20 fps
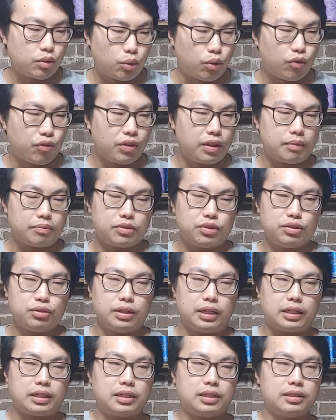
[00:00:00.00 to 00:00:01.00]
cool for them to
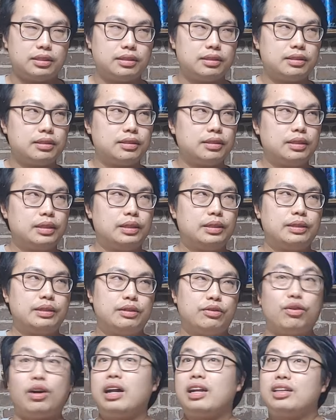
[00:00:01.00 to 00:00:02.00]
like
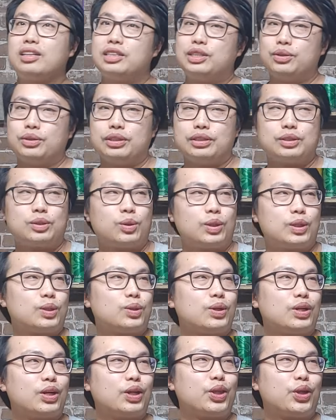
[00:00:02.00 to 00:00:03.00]
finally do it in
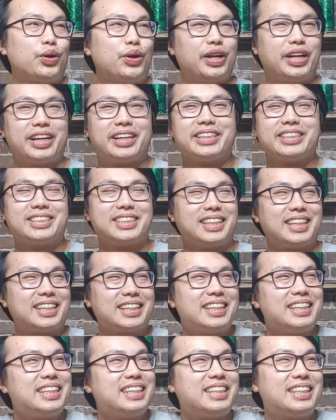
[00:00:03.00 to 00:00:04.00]
2023 because
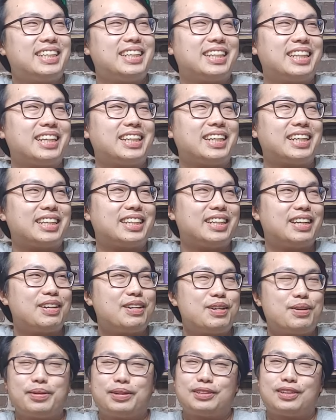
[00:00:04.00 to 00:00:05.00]
like you think like
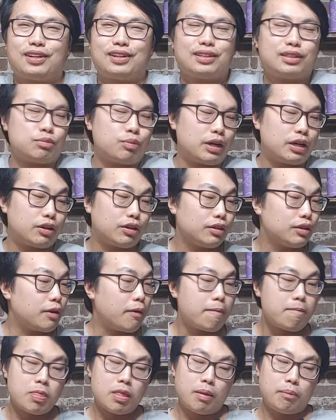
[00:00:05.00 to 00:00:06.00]
you would have started this brand
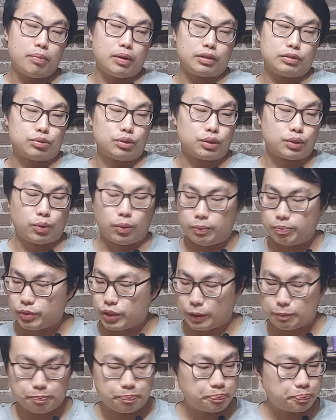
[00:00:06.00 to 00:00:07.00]
earlier, but it's really cool.
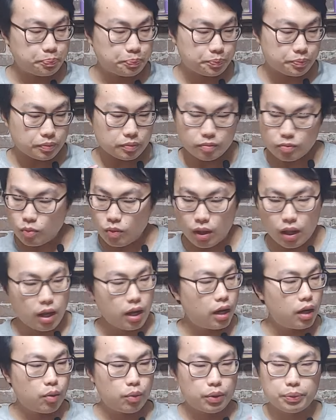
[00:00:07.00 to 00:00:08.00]
So
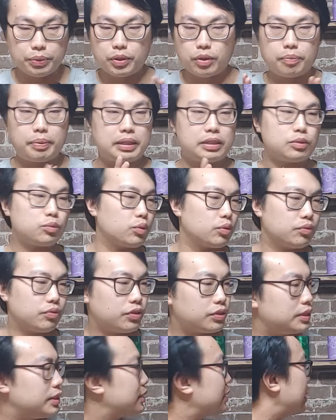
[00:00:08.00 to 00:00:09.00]
uh, what do we know about this? Well,
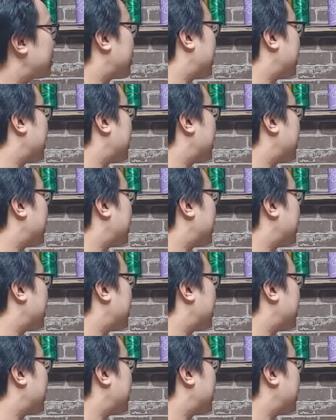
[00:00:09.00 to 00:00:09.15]
first